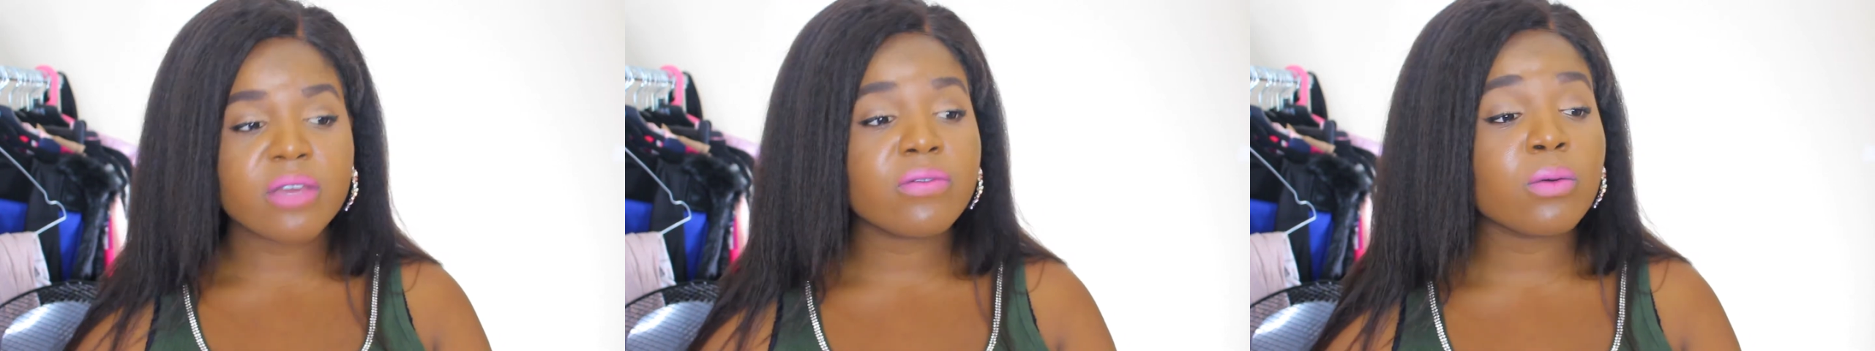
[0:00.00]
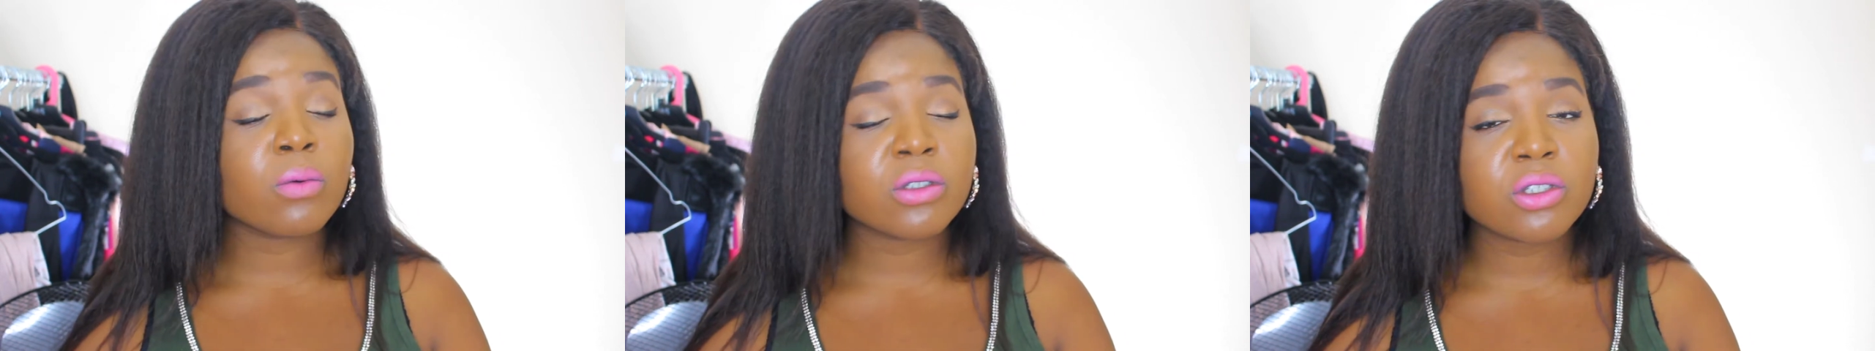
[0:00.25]

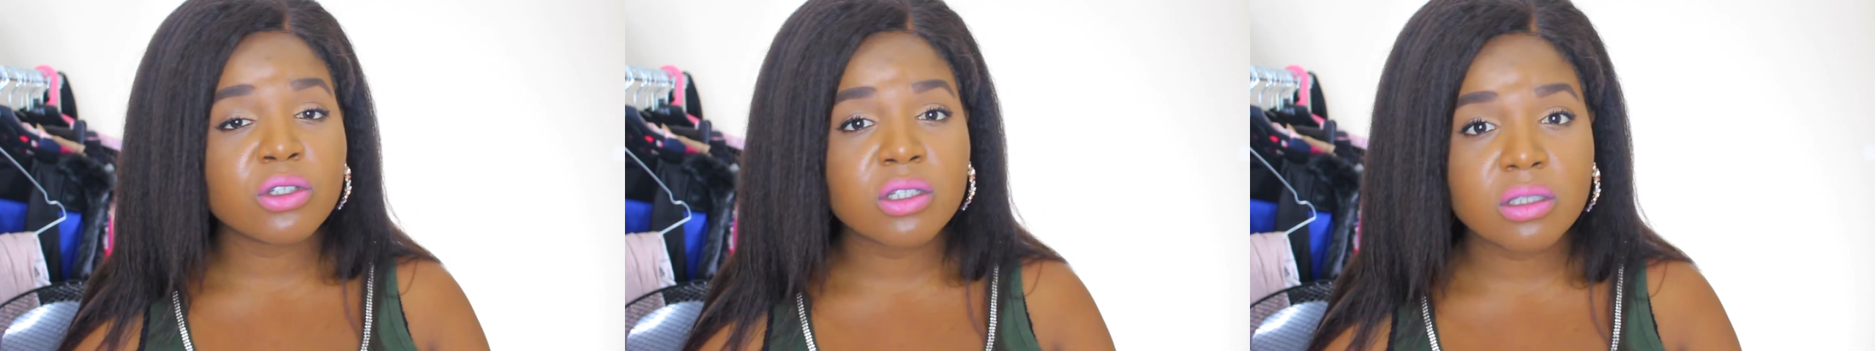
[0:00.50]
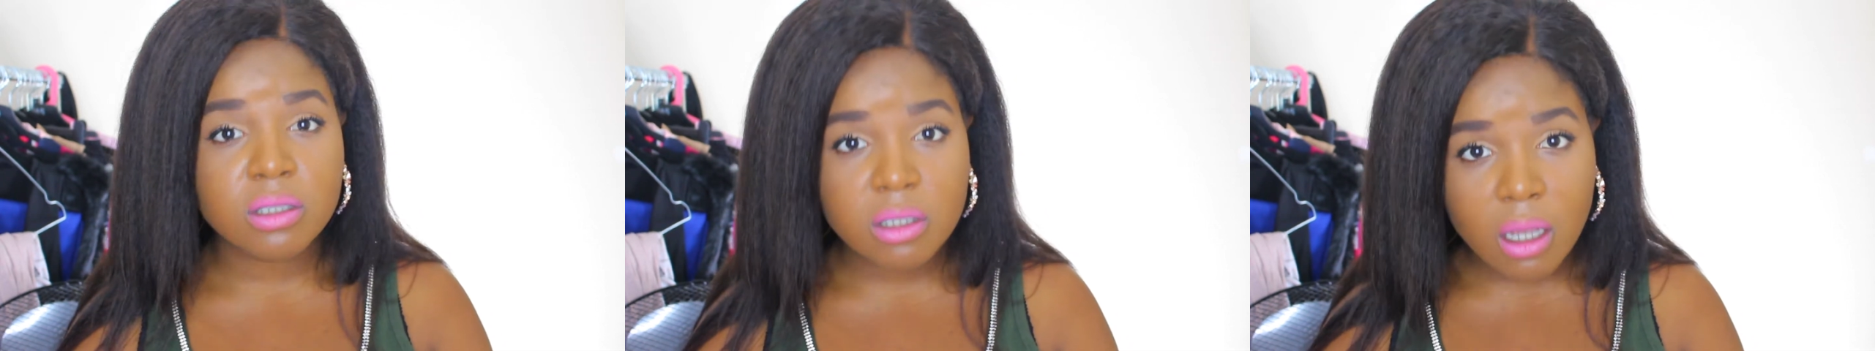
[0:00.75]
If he wants you
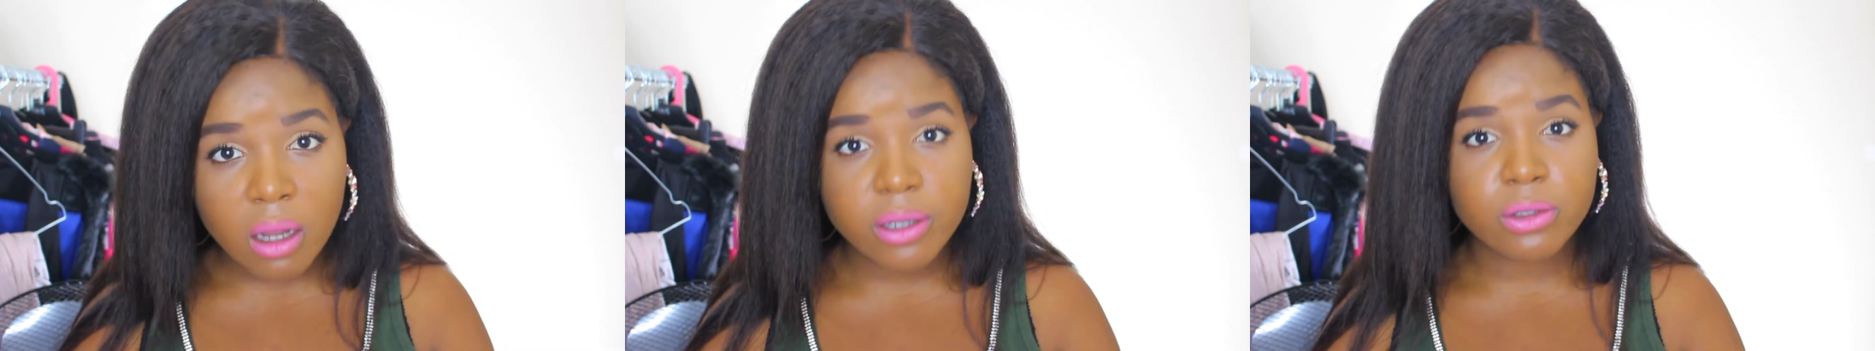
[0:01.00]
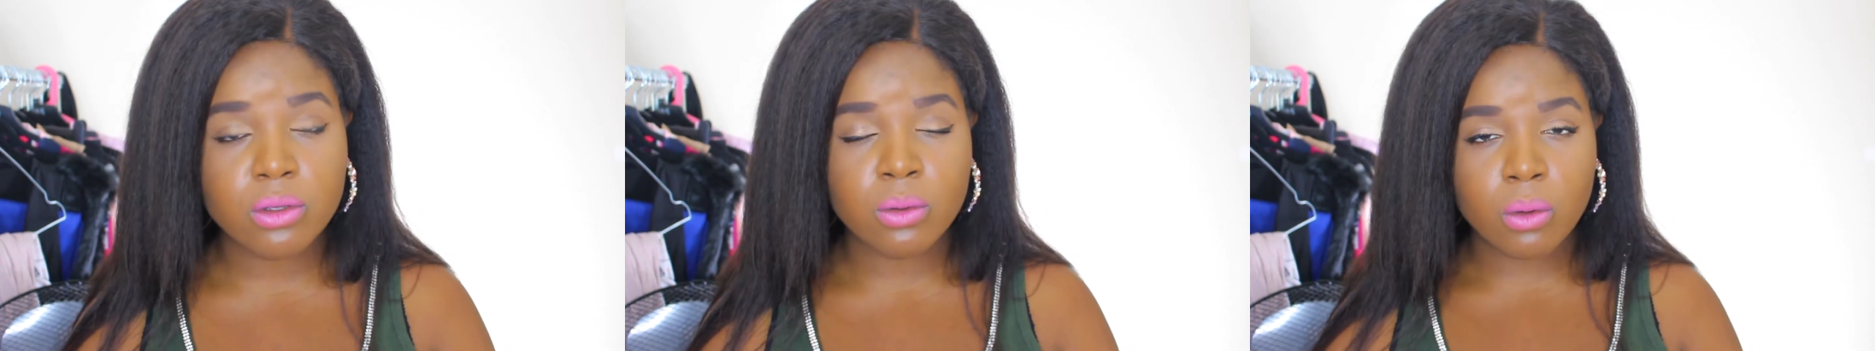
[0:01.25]
to
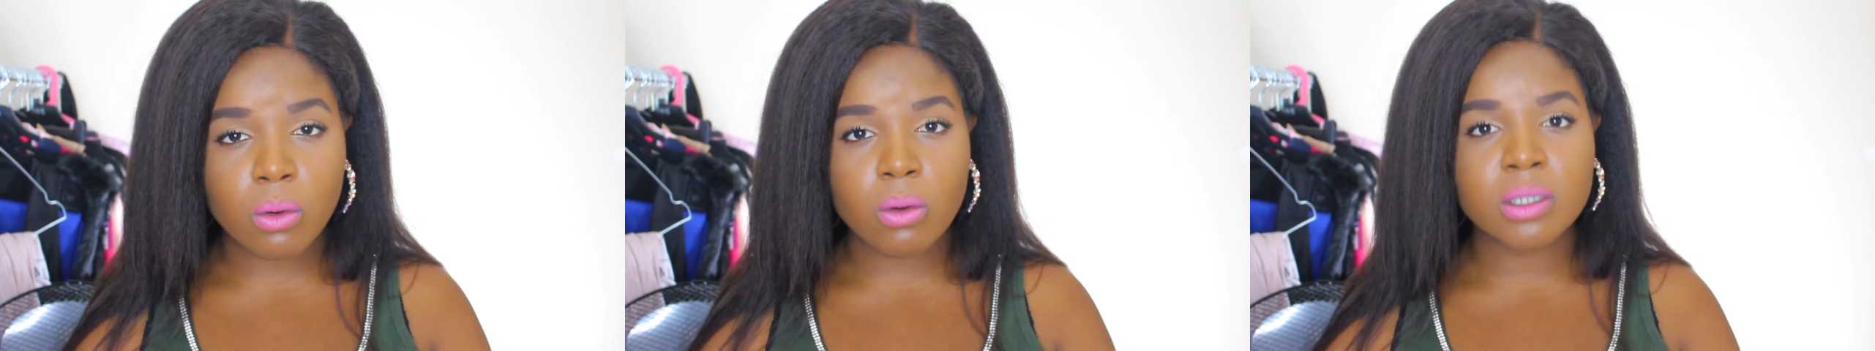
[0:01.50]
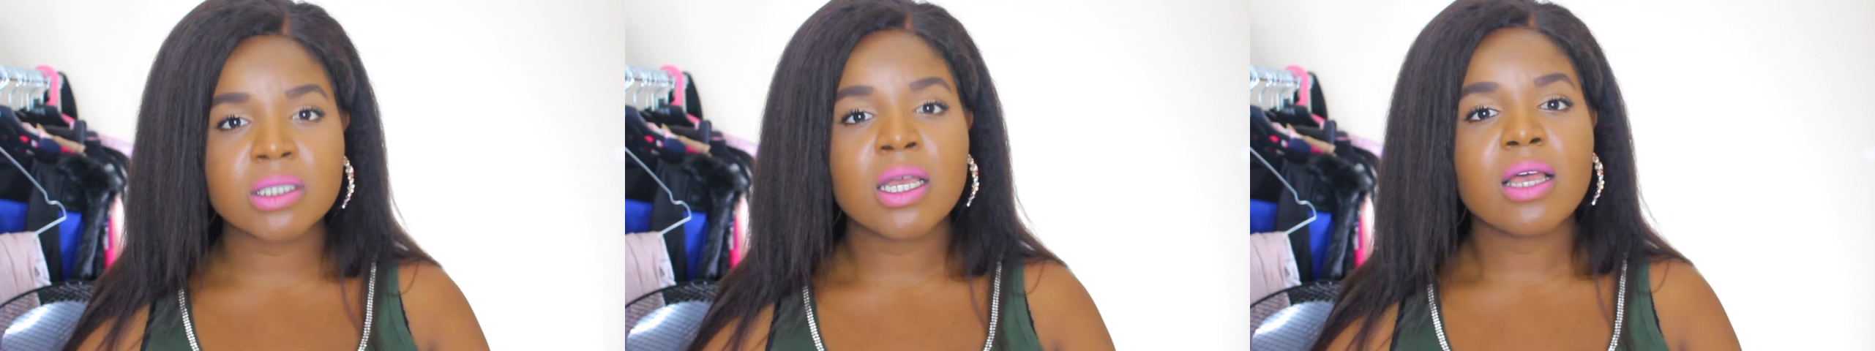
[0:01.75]
start a new
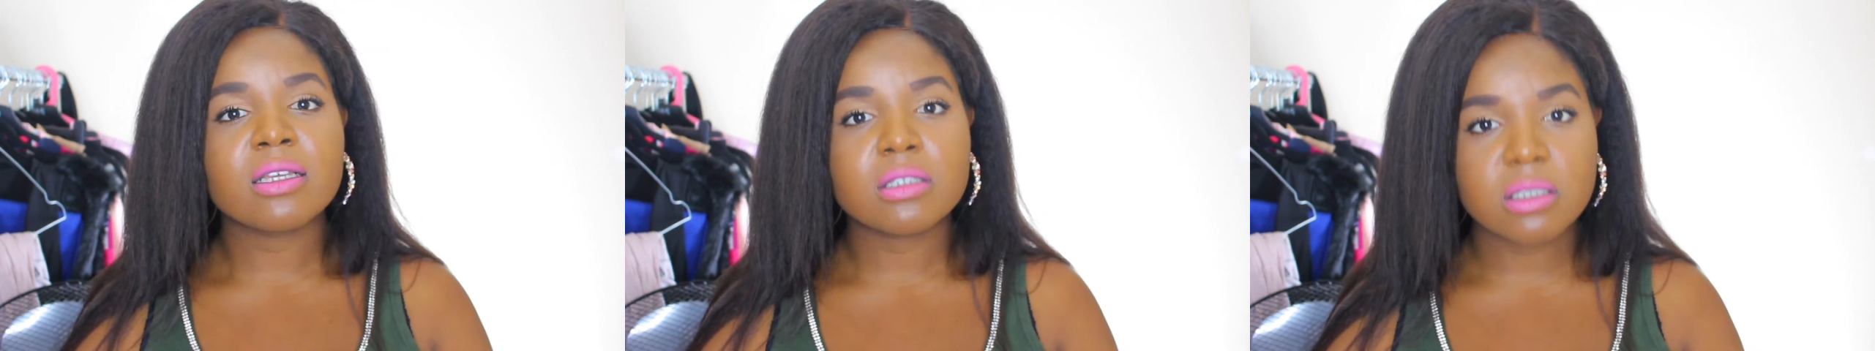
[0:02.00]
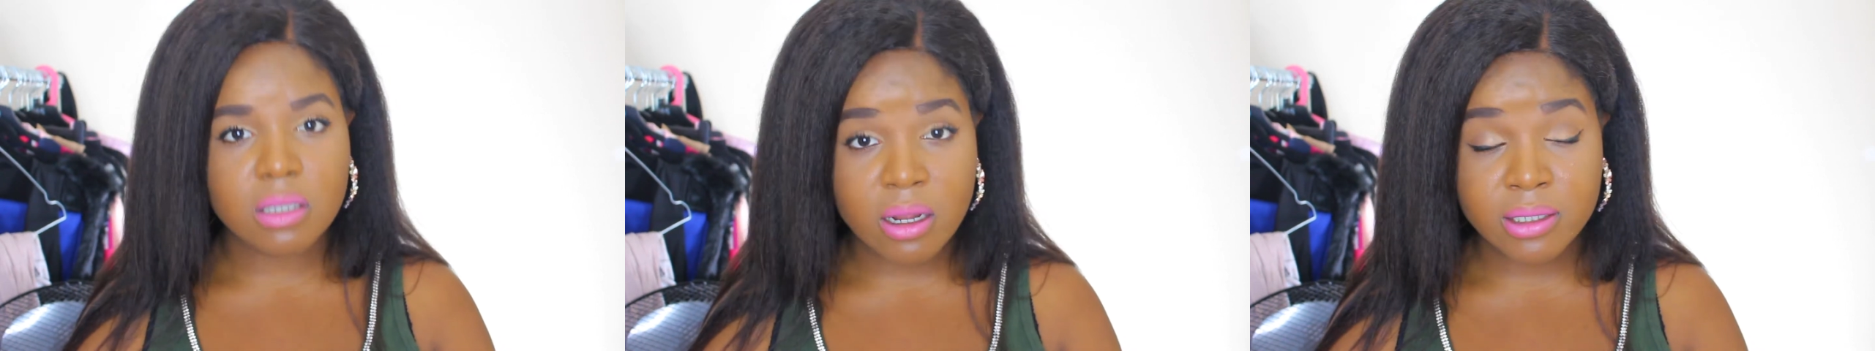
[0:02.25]
course,
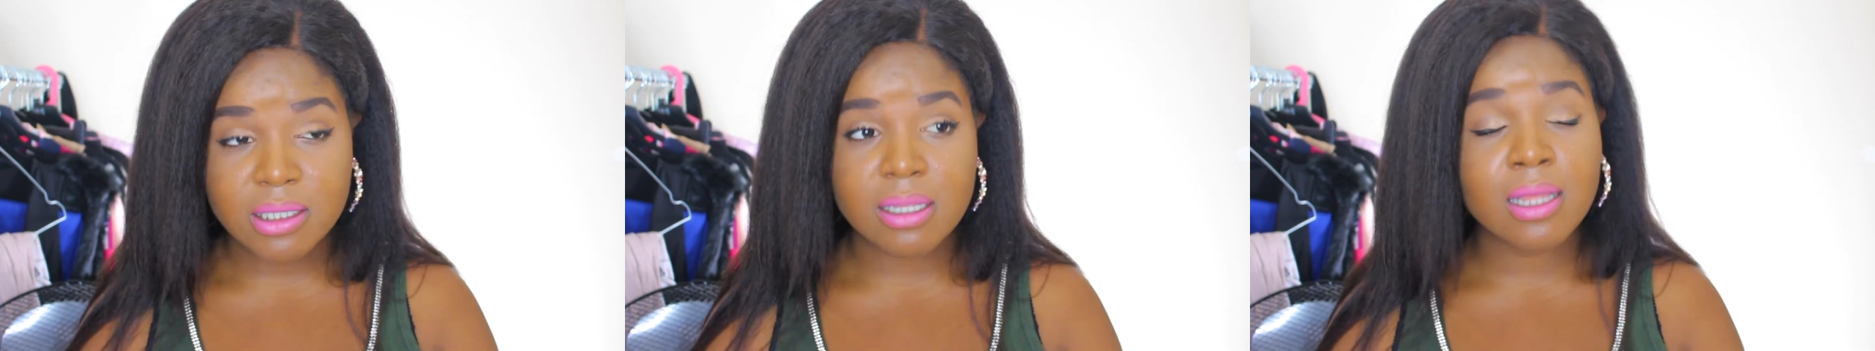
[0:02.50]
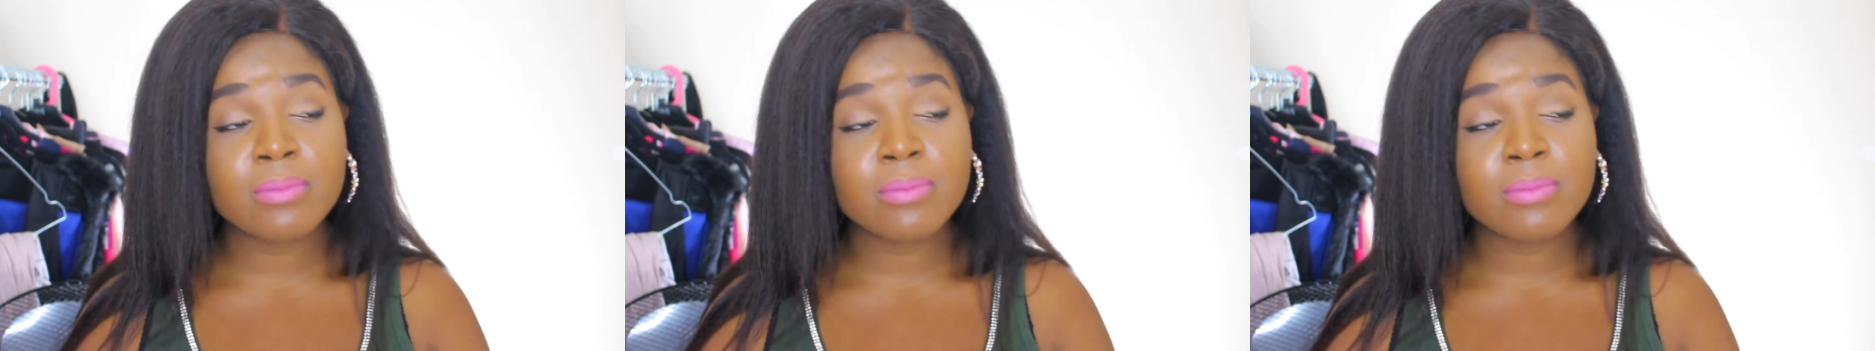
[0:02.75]
start it.